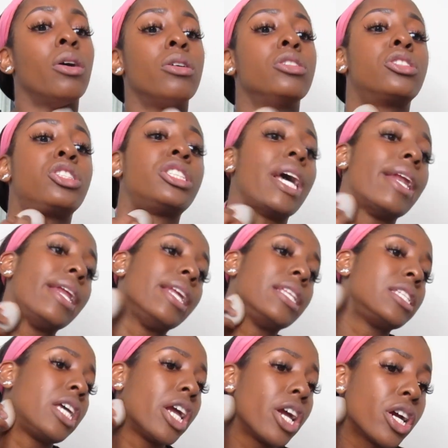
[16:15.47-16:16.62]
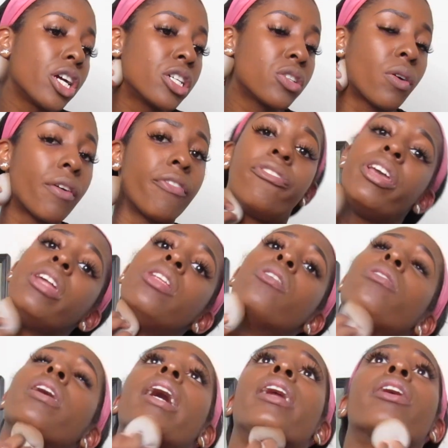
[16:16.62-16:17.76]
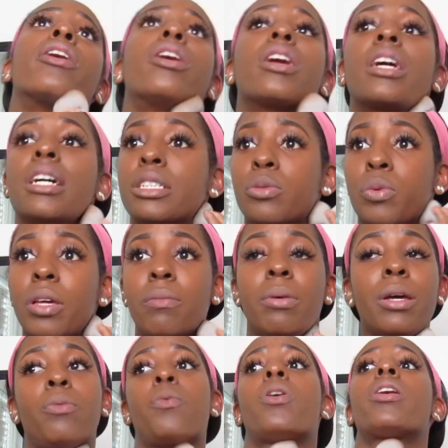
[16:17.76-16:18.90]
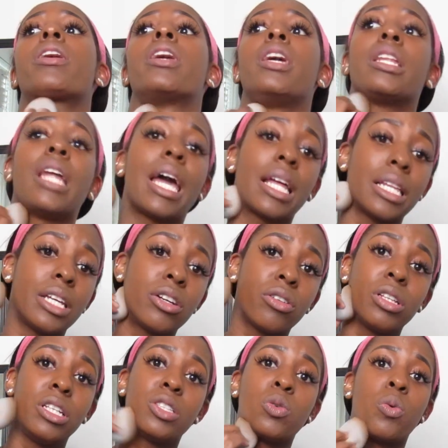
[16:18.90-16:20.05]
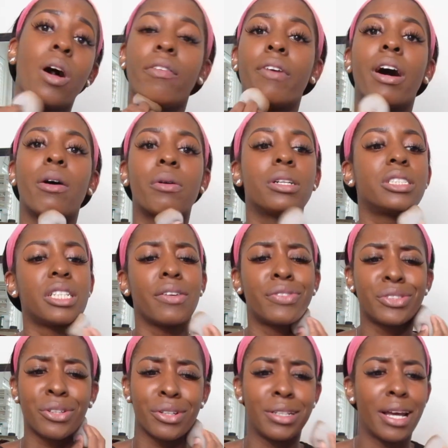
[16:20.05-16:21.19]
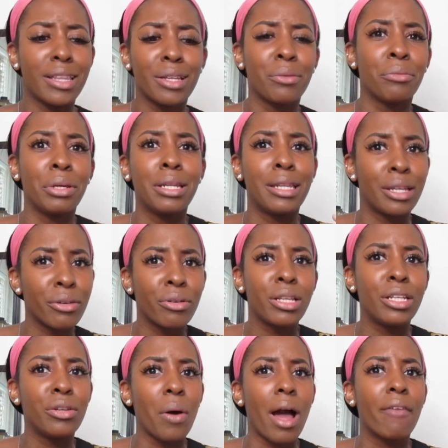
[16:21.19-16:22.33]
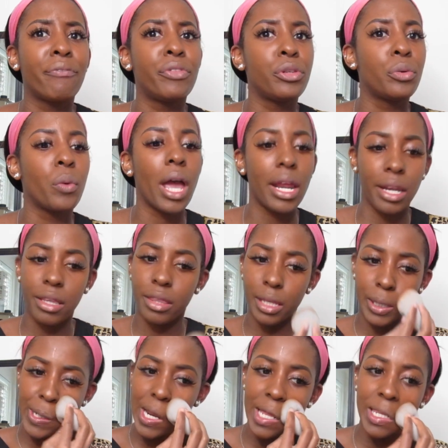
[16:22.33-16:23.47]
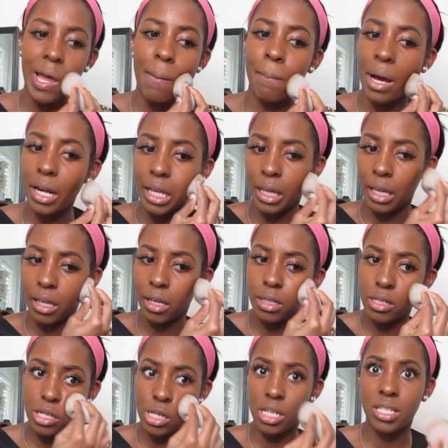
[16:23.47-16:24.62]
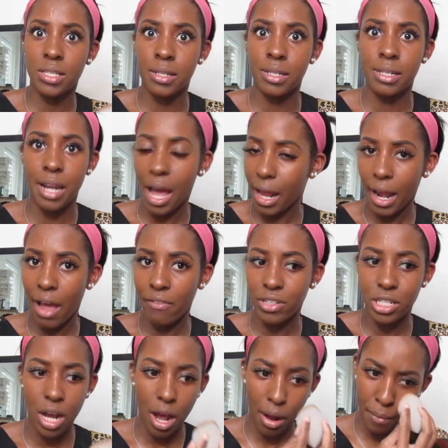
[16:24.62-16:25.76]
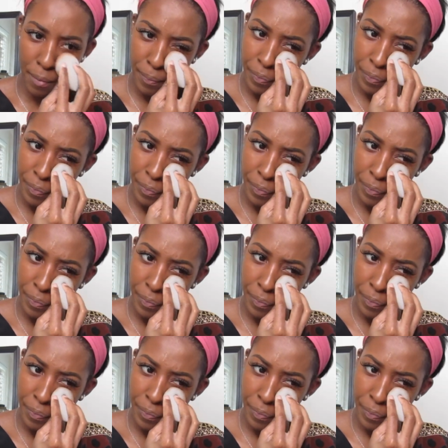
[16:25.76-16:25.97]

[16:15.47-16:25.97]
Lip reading: shed any tears, or feet don't gotta hurt because we've been working like literally 12-hour shifts or nothing. We literally don't have to do anything to get that money, just not have a job.